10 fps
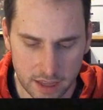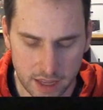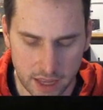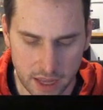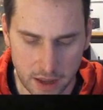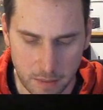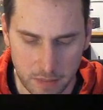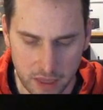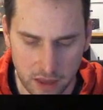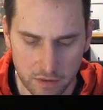
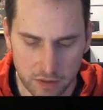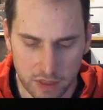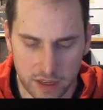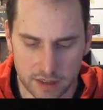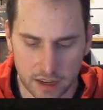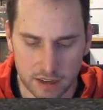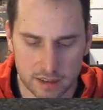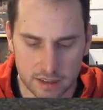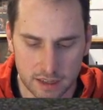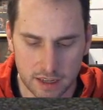even these are
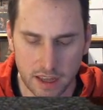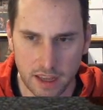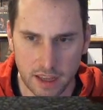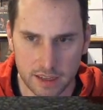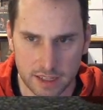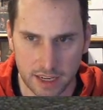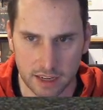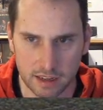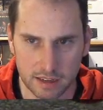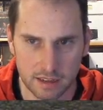
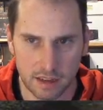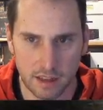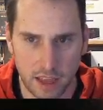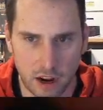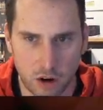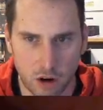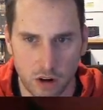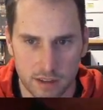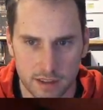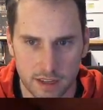skills. They are
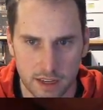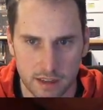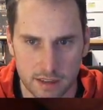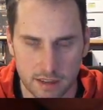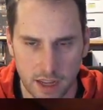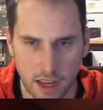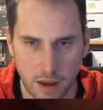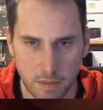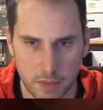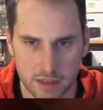called skills.
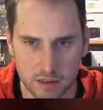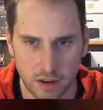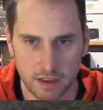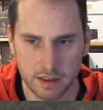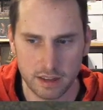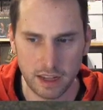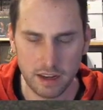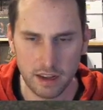It's not that